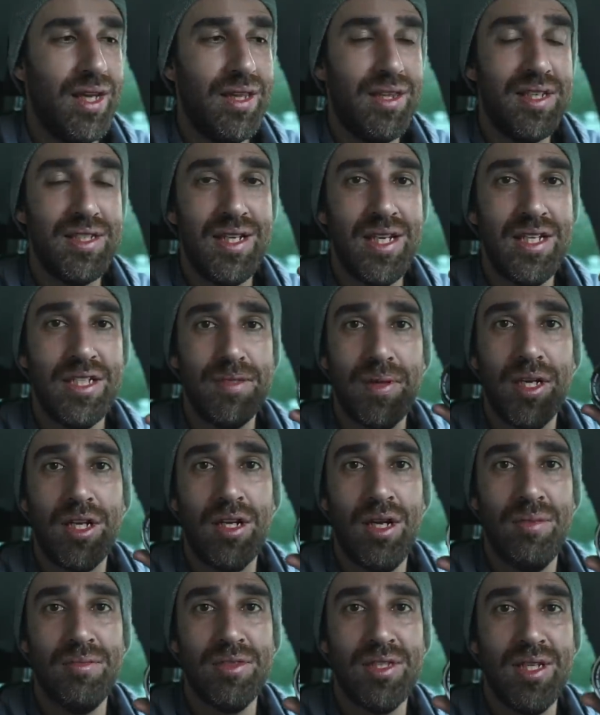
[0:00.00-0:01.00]
this lens
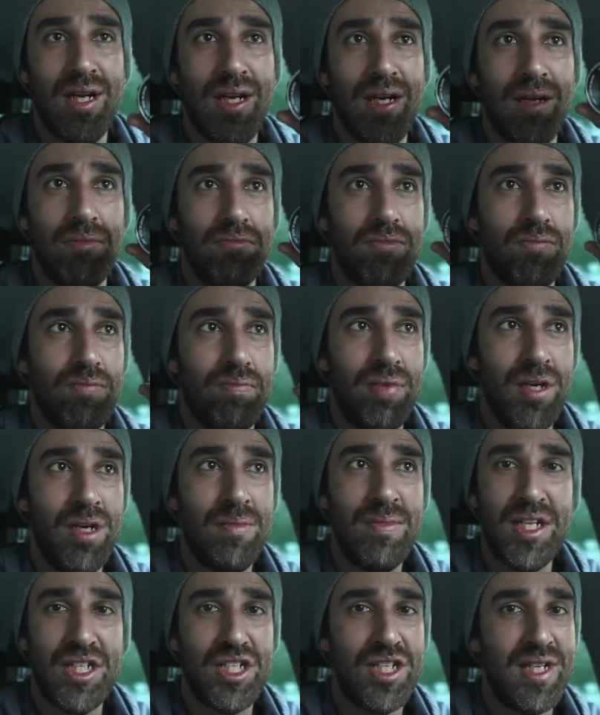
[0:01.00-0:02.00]
becomes a pretty
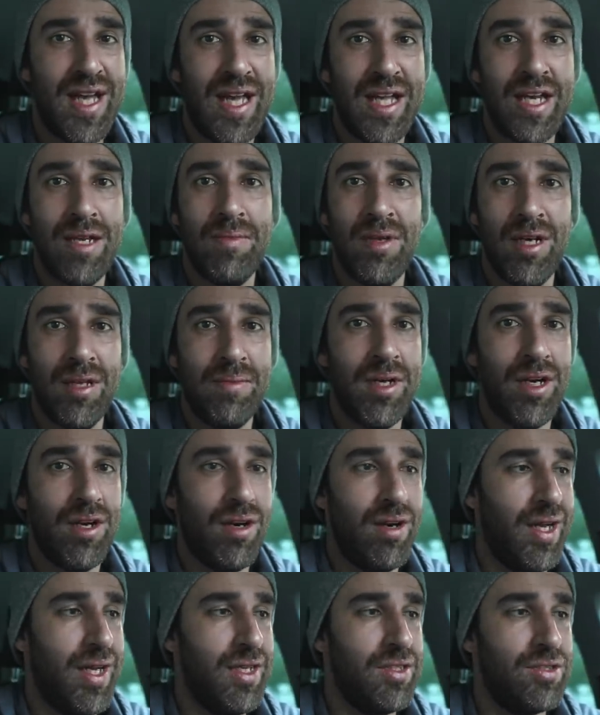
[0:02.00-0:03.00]
much
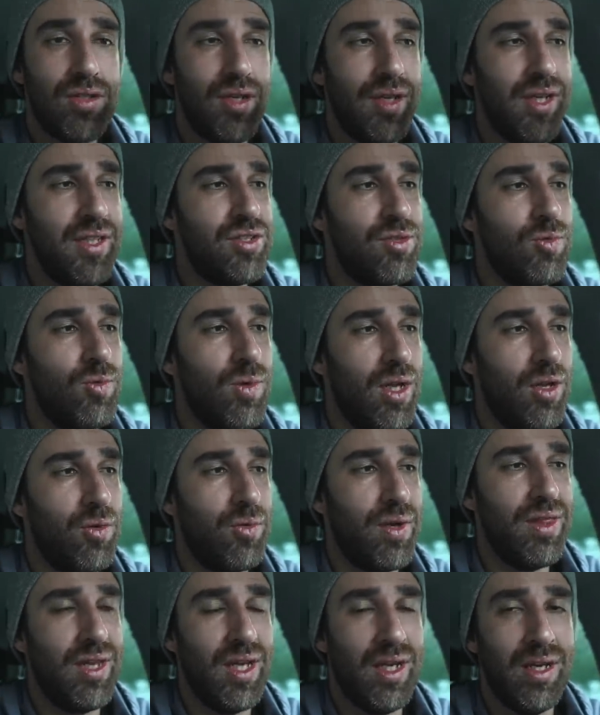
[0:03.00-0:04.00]
90mm lens, so it's well
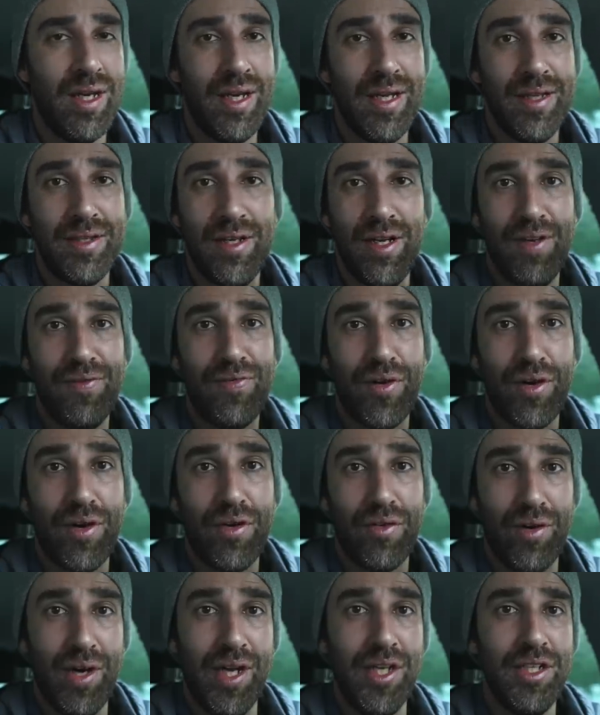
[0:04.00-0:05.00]
within telephoto
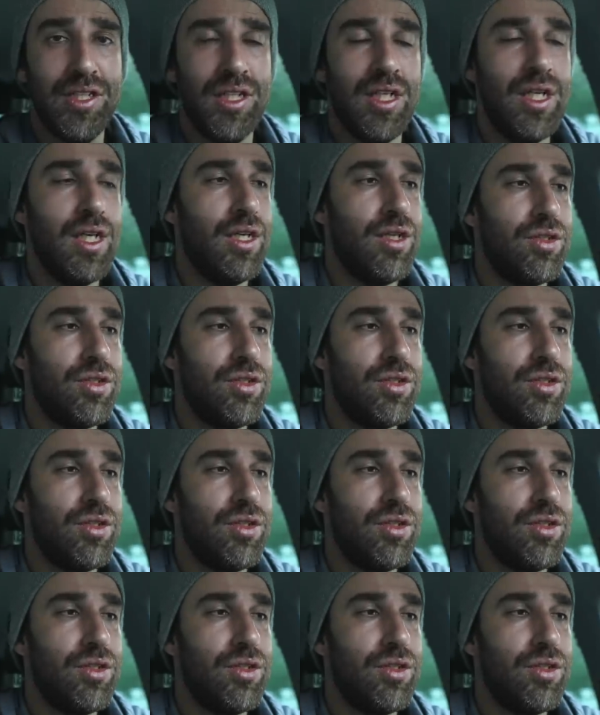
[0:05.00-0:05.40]
range,